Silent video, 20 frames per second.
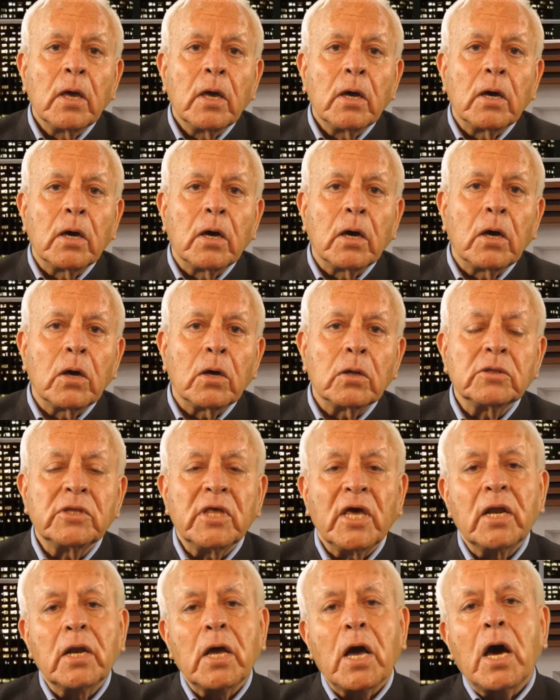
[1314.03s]

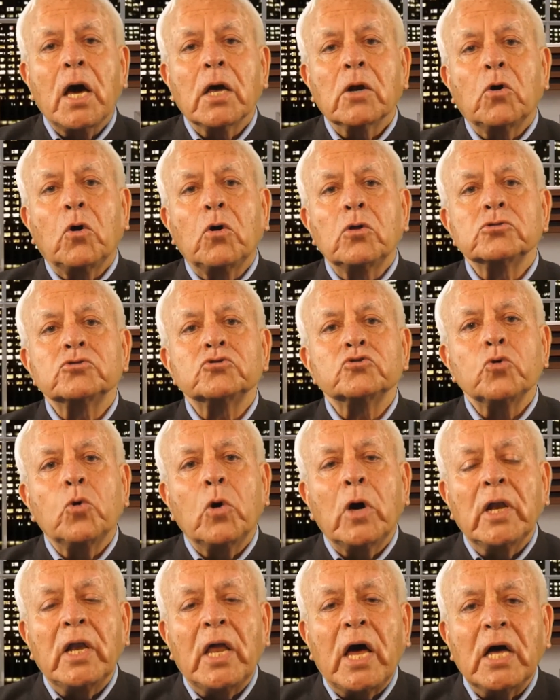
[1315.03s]
There are also
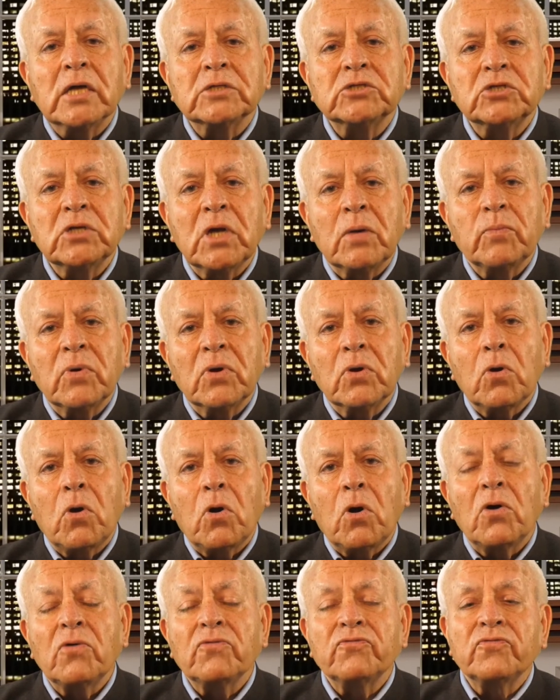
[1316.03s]
a large number
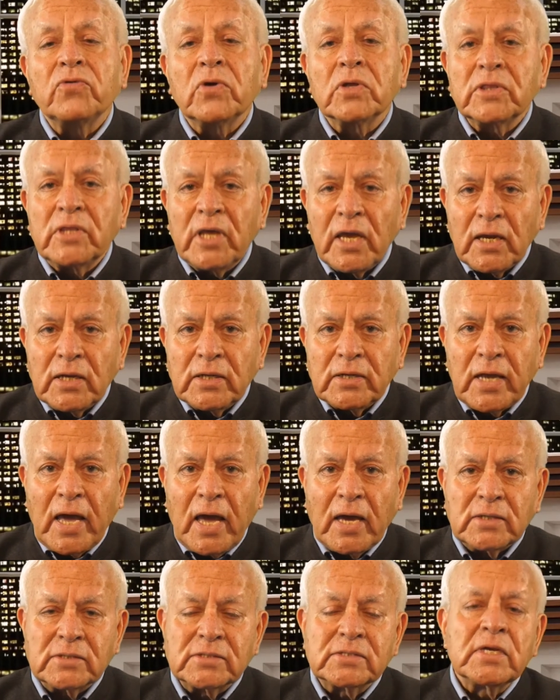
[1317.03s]
of think
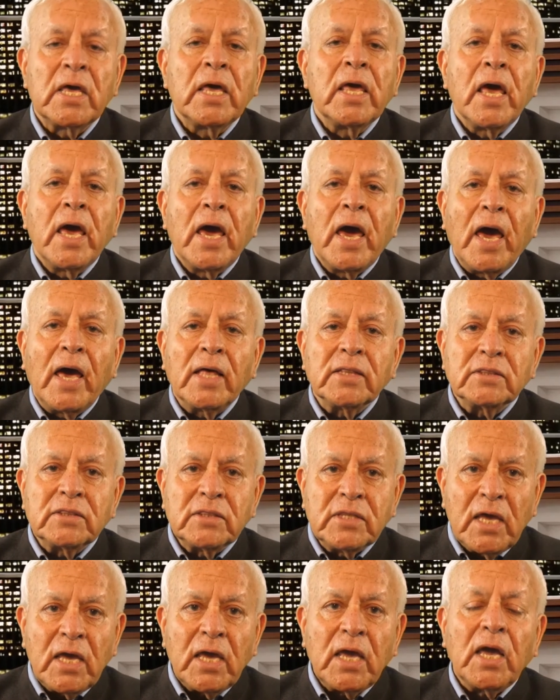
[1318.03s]
tanks,
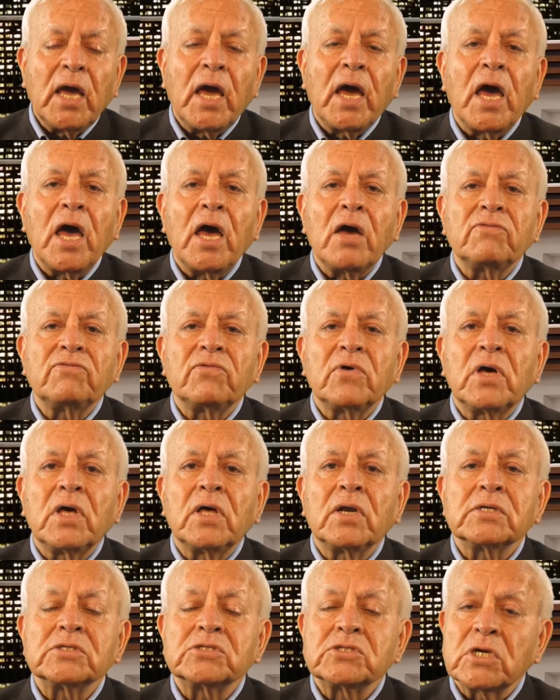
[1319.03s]
and they have
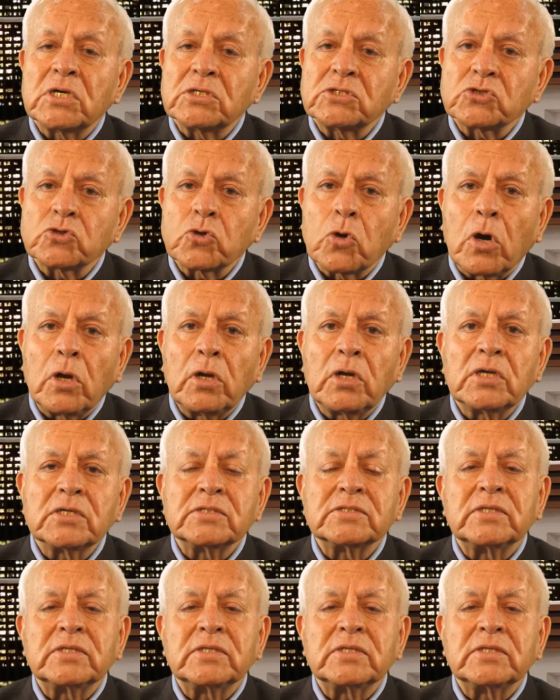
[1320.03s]
research scholars,